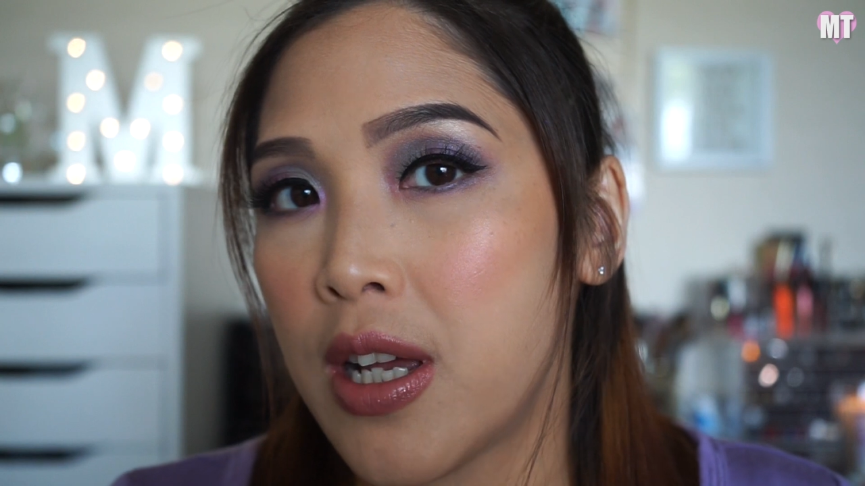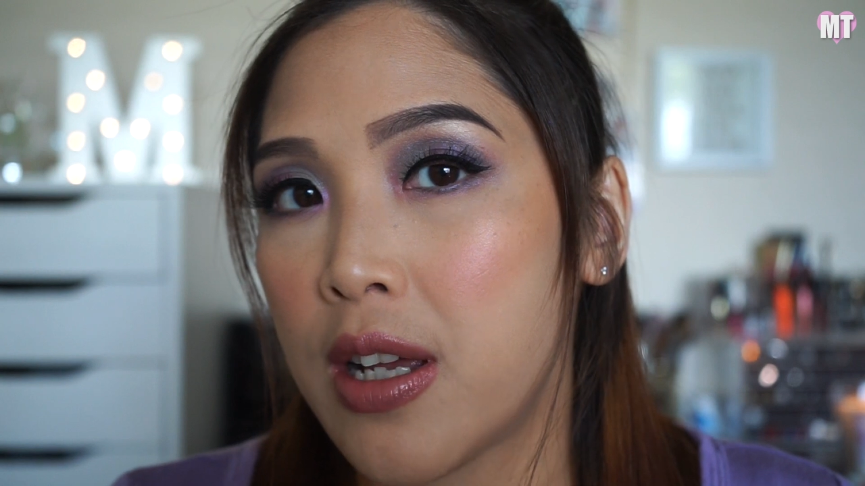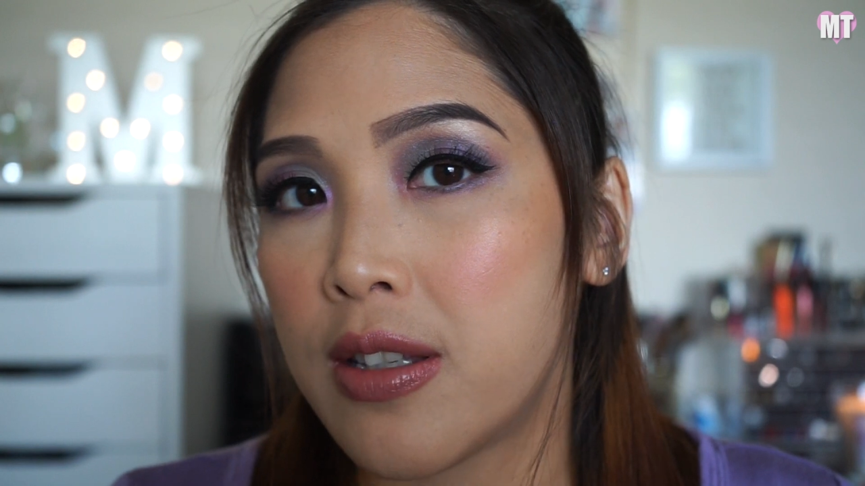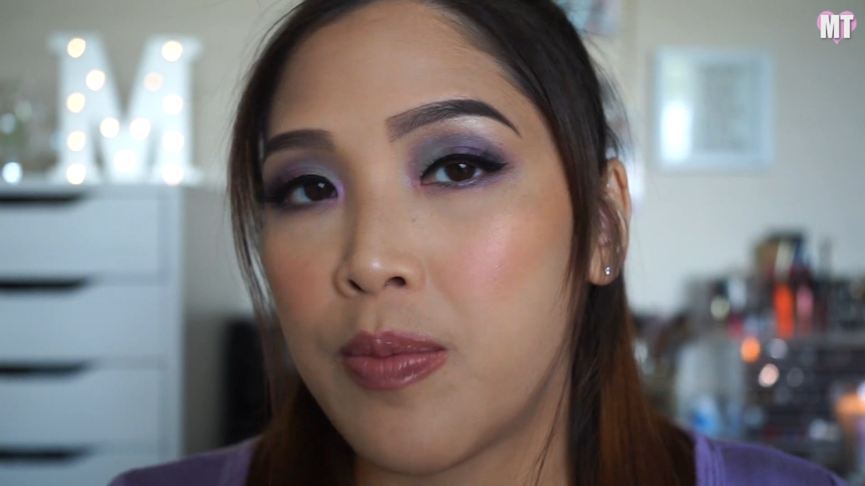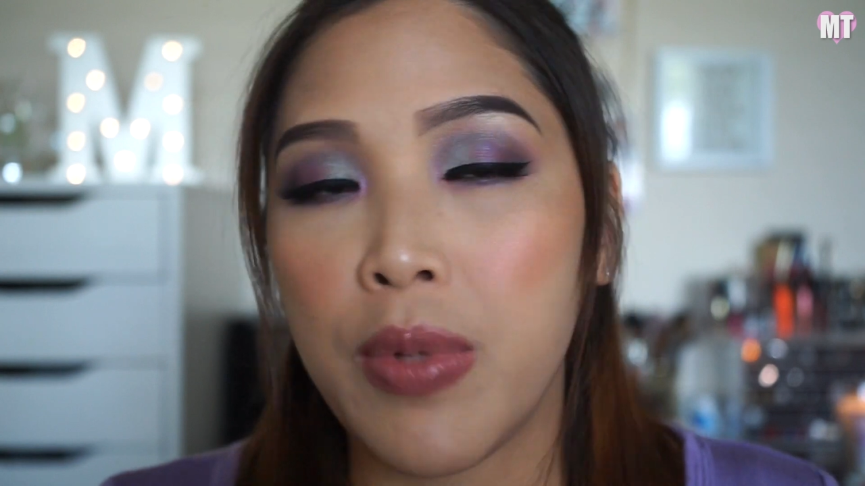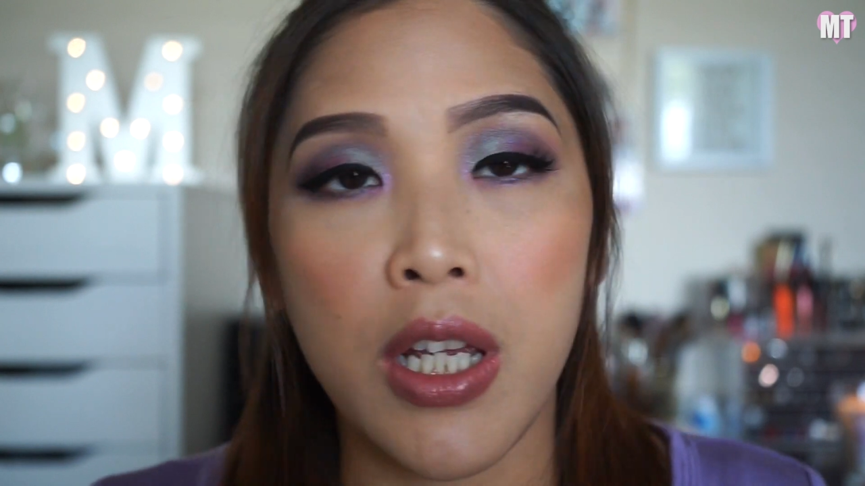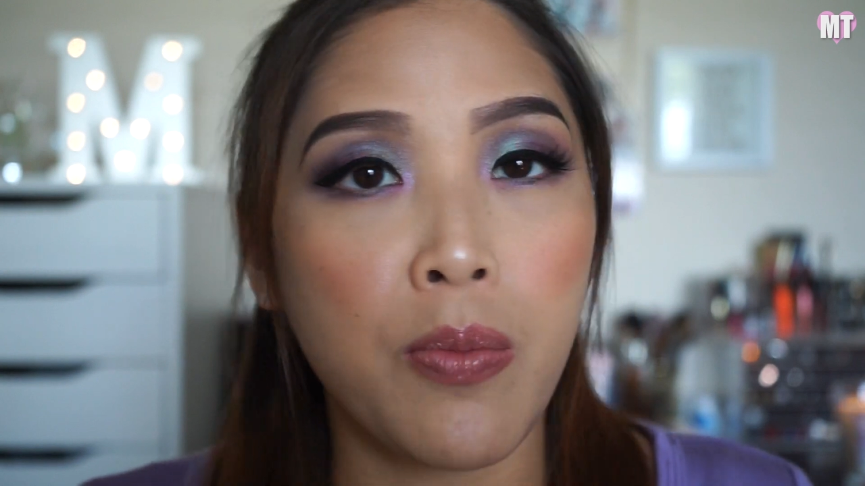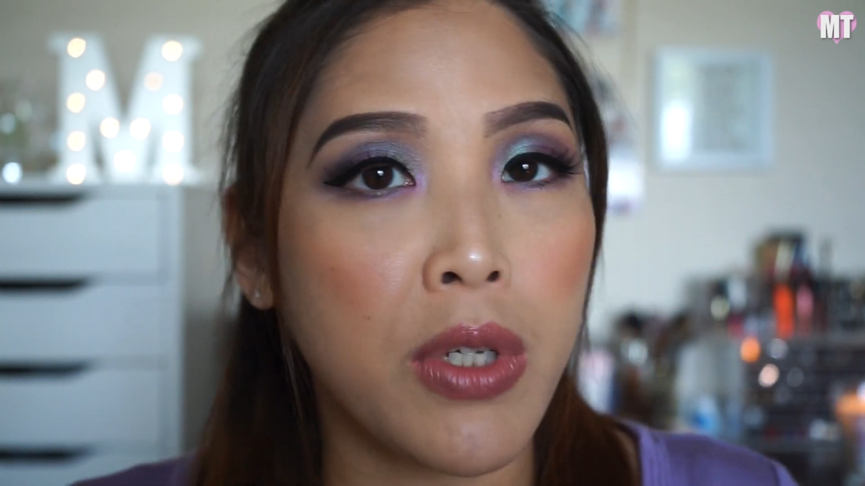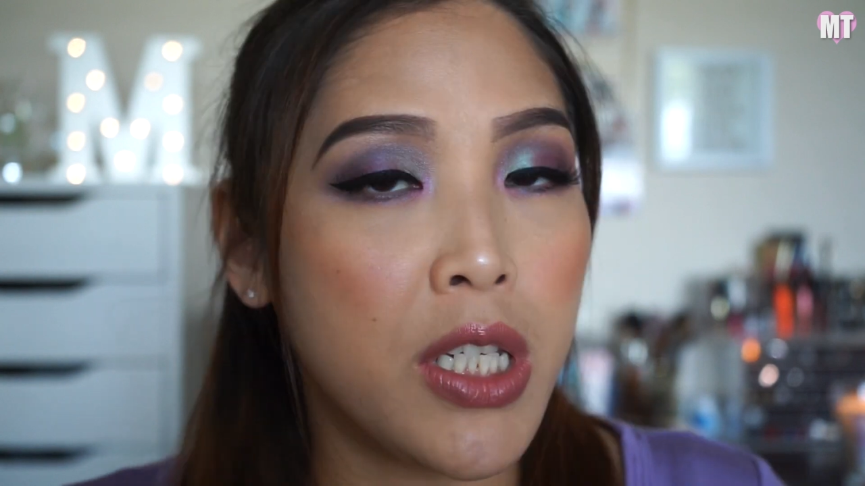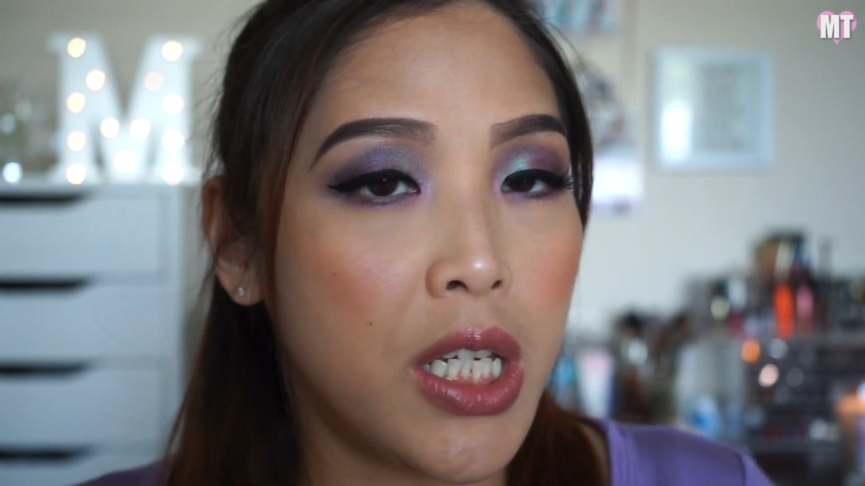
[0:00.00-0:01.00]
as
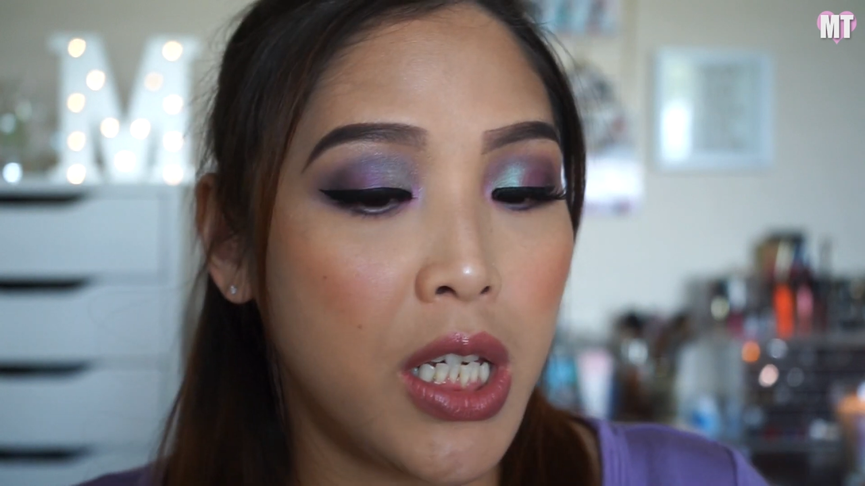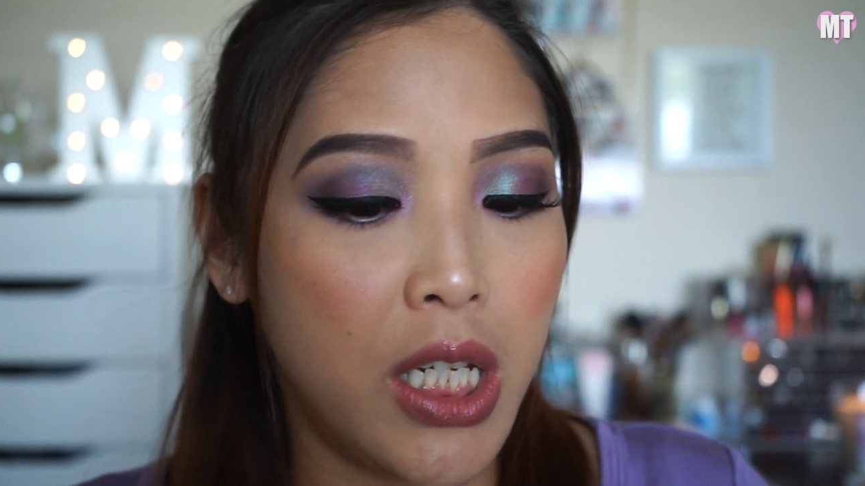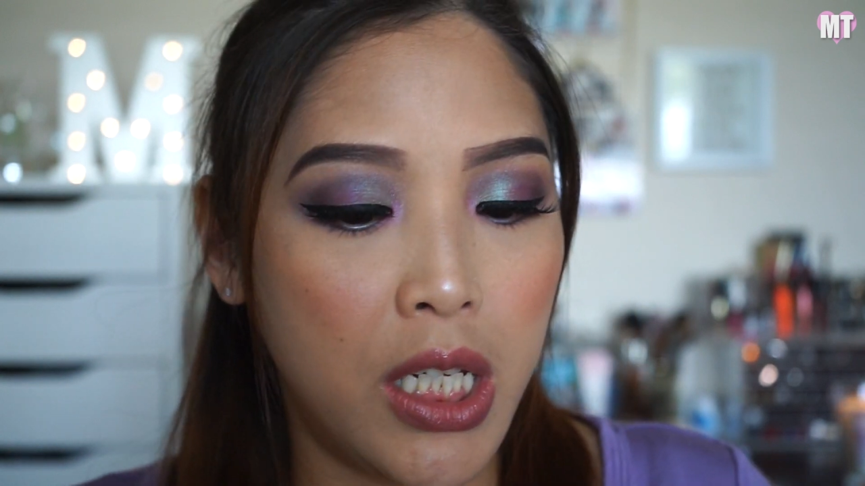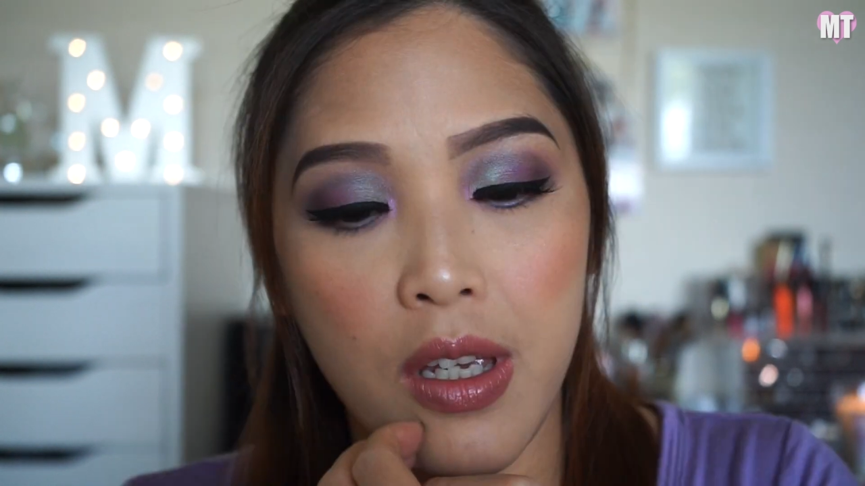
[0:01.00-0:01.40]
pigmented